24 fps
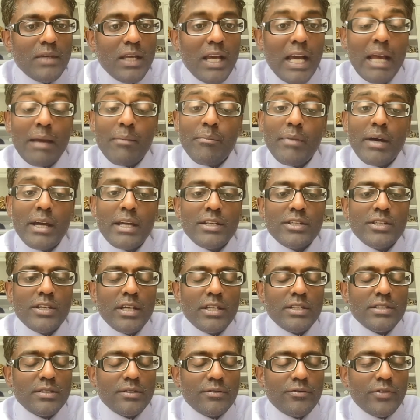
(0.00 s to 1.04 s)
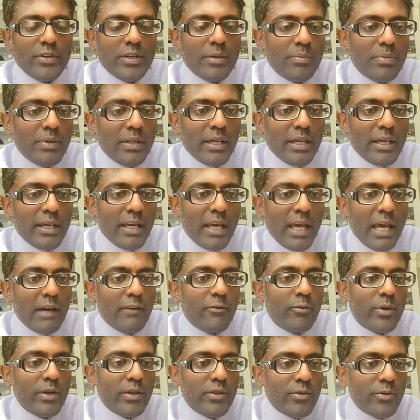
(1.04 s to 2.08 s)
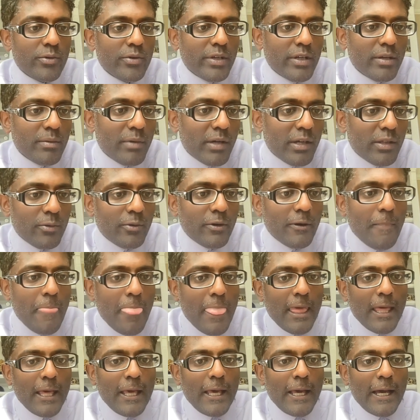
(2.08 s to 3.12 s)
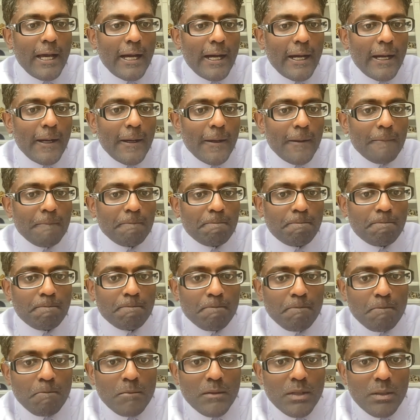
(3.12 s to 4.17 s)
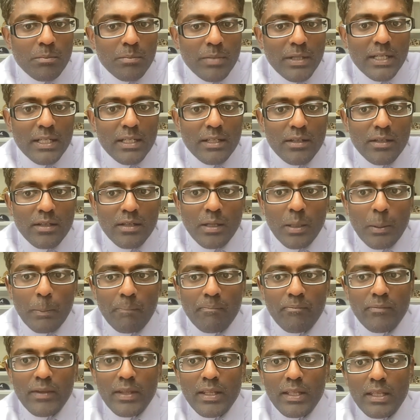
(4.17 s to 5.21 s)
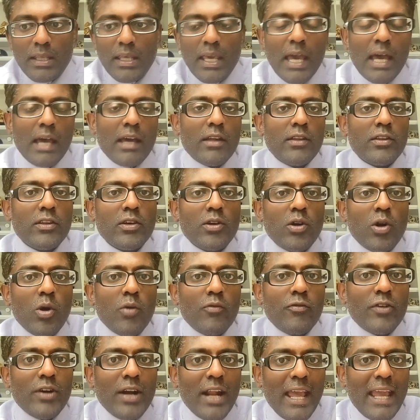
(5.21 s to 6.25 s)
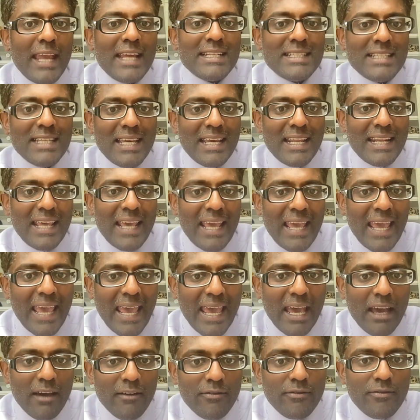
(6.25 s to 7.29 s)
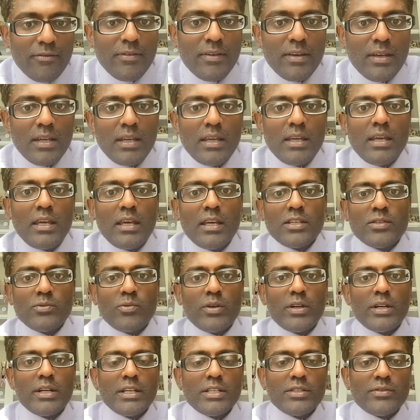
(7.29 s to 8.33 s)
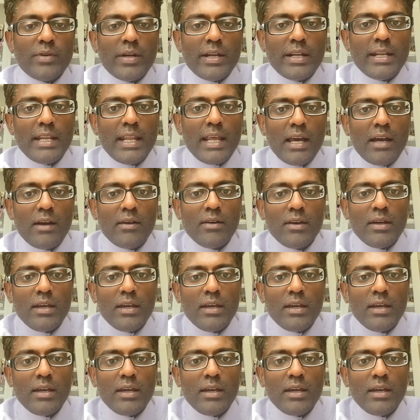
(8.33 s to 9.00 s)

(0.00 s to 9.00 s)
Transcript: I might change the free play halfway through here, by the way. But yeah, the over 8.5 is what it is right now.